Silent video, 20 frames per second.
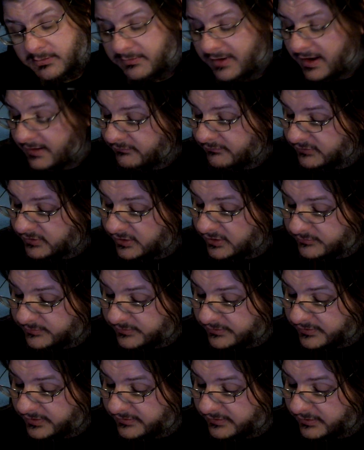
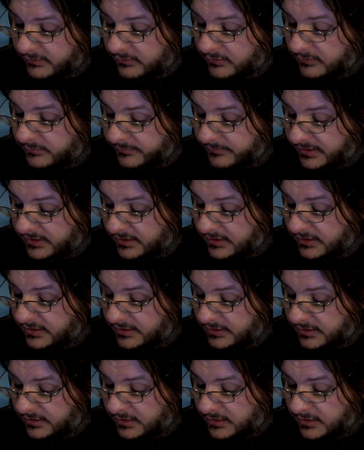Advertisement that they're going to
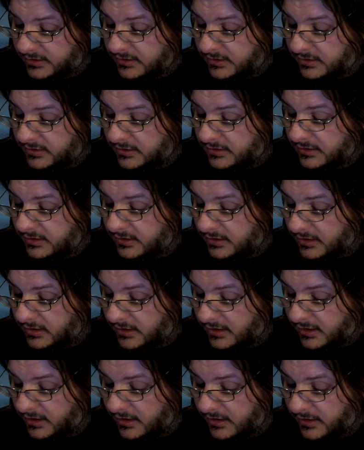be
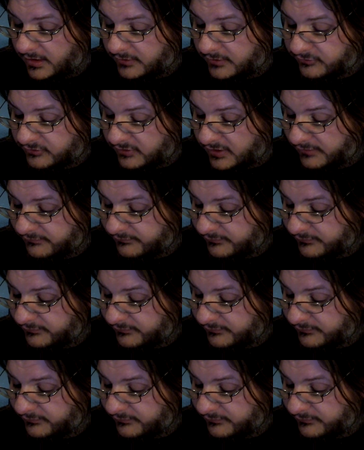July